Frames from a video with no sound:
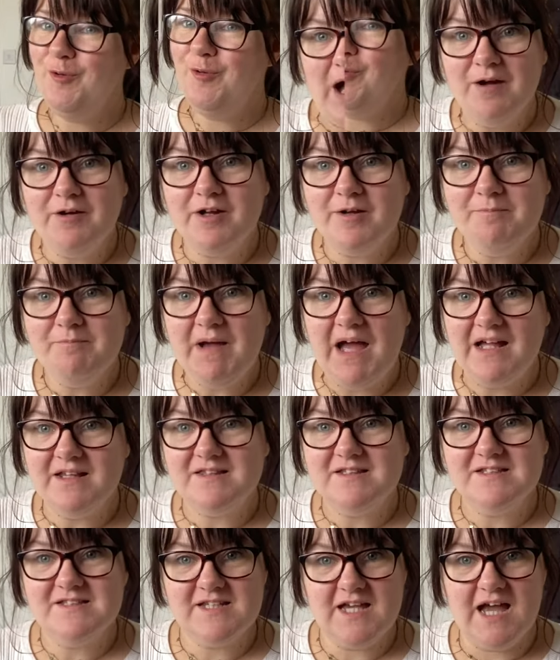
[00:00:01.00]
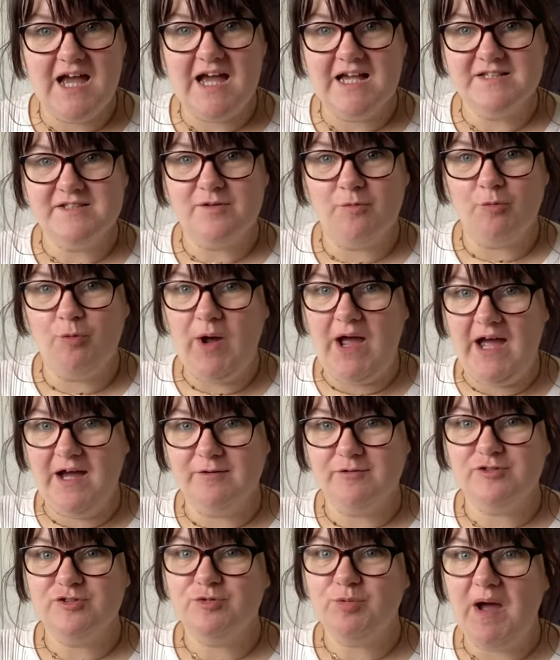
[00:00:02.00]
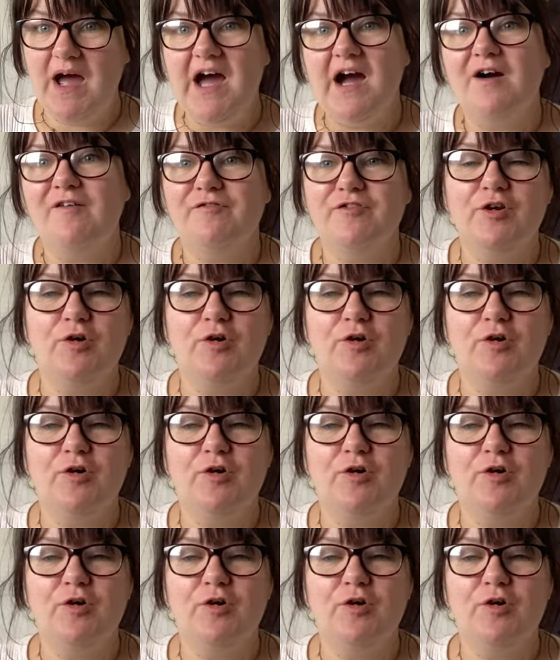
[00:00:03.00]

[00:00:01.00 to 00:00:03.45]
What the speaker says: Welcome back to tazwells12.